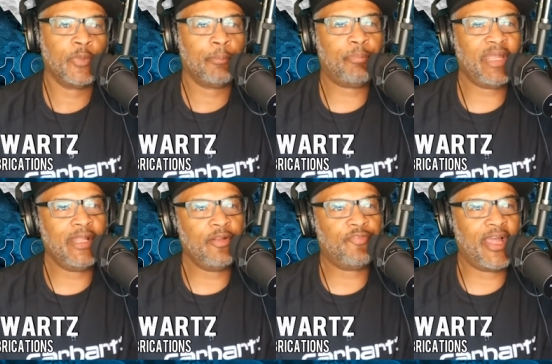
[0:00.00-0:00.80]

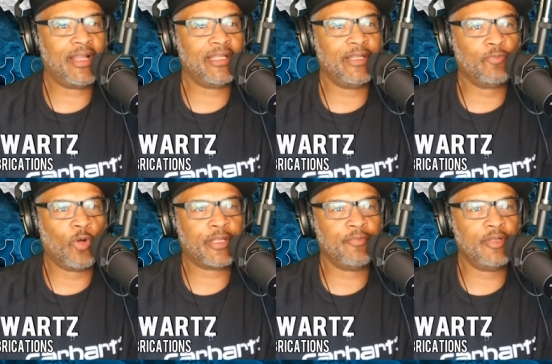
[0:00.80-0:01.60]
being a felon and
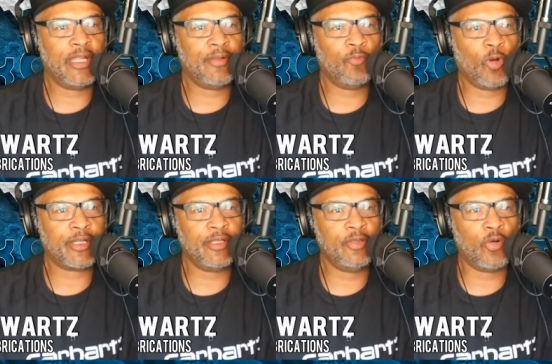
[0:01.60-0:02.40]
working and
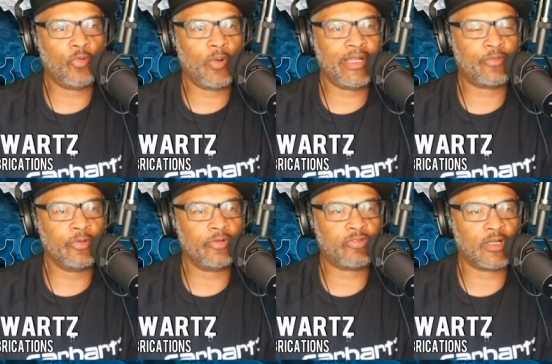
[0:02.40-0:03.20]
working your way
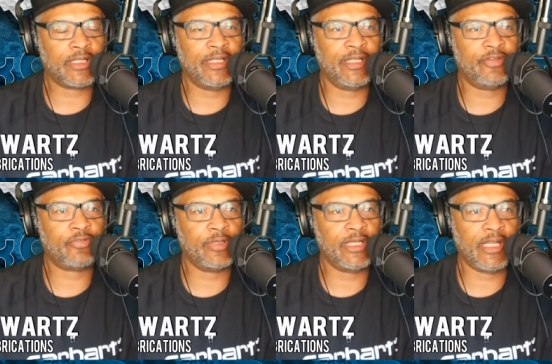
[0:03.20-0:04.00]
through the trucking industry